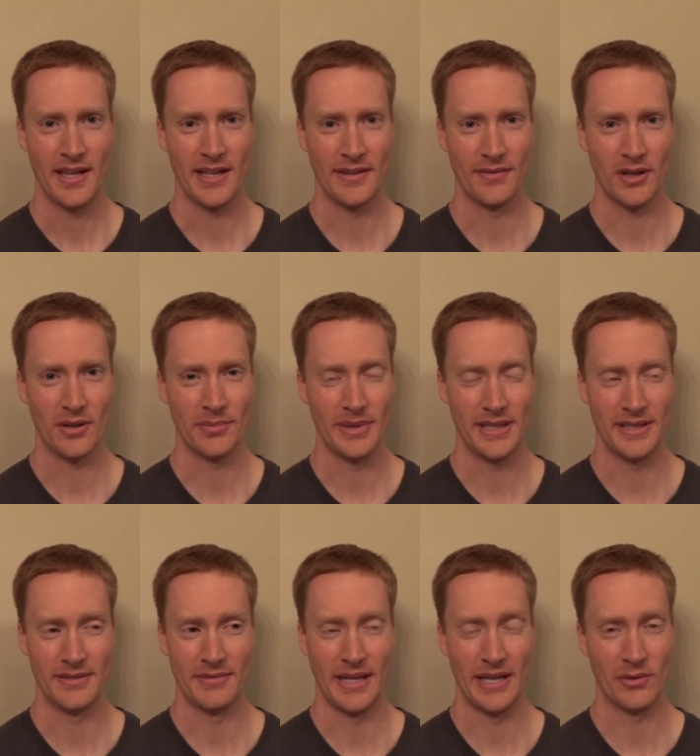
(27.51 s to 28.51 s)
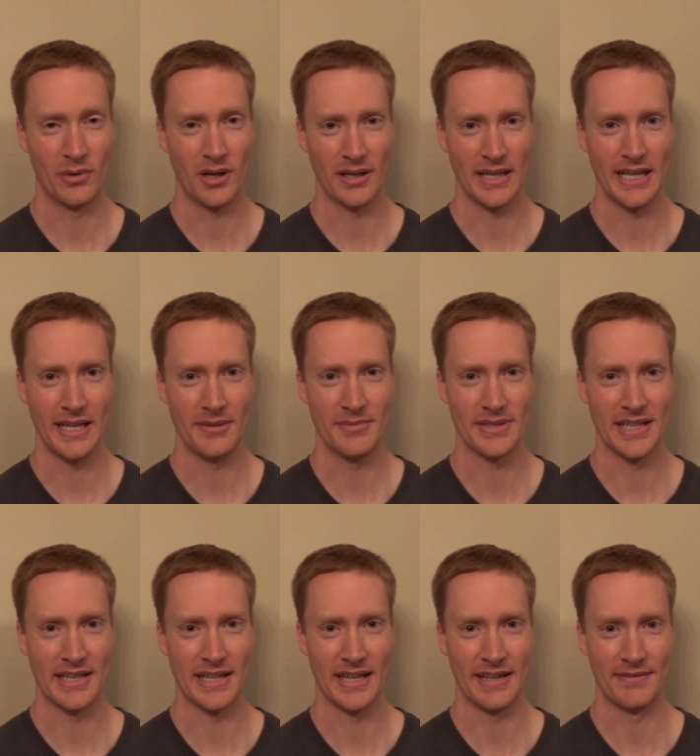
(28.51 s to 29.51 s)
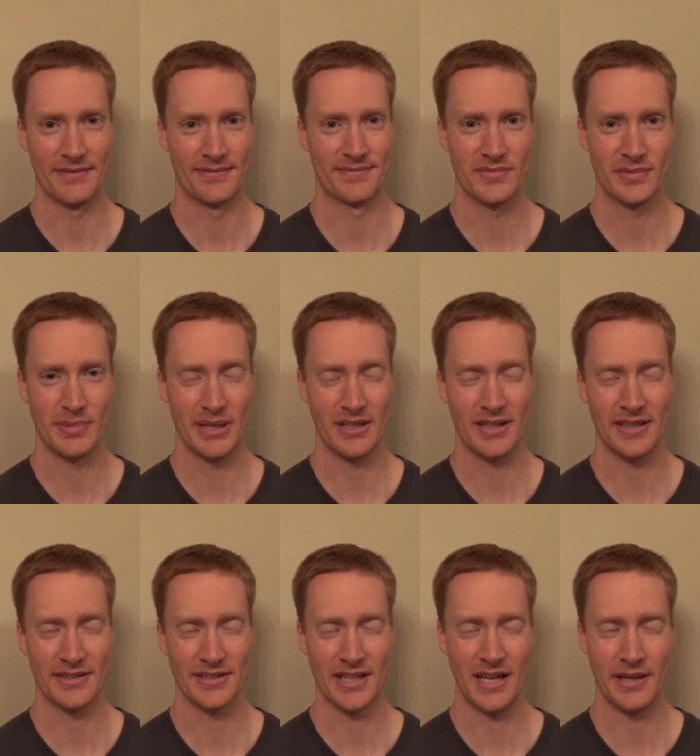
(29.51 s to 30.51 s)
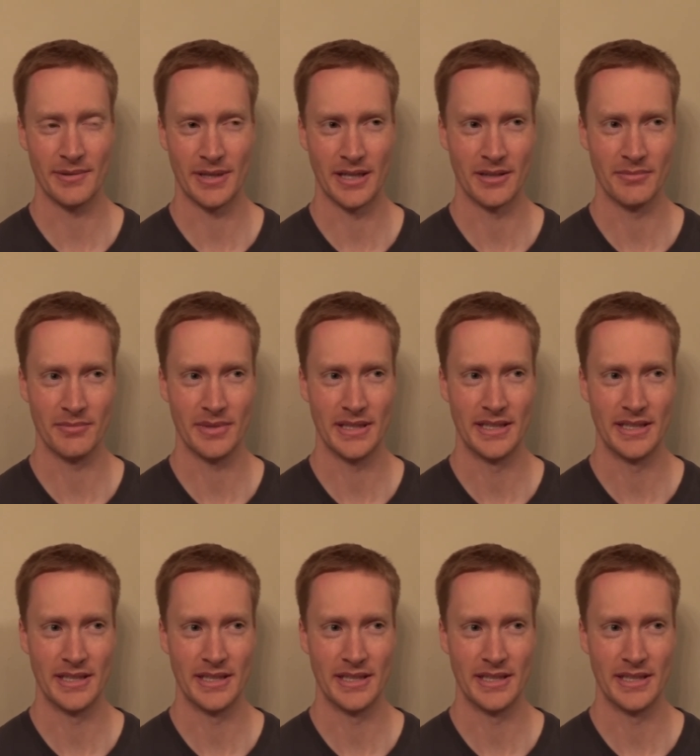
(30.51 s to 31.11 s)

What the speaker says: They've all been Enron games, and I've spent a lot of time on them,